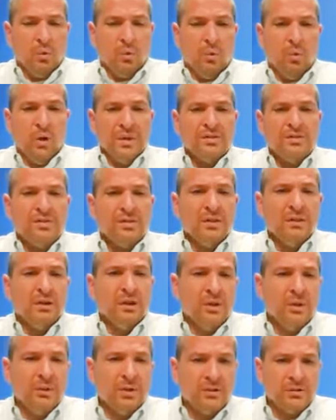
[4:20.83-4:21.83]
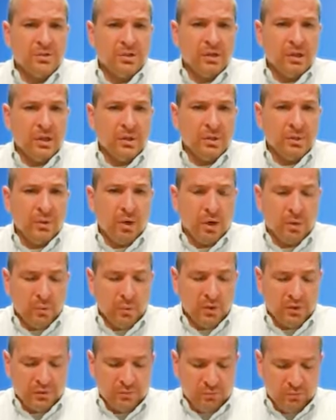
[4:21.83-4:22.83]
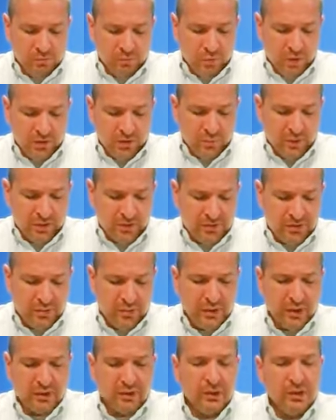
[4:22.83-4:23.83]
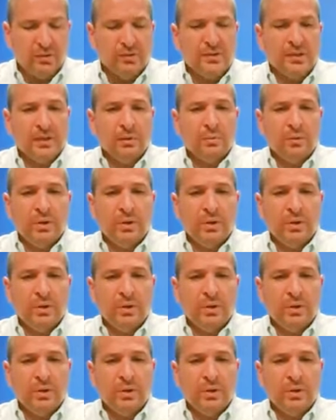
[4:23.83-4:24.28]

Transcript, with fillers: Once the loan is closed, or once once we're to the closing,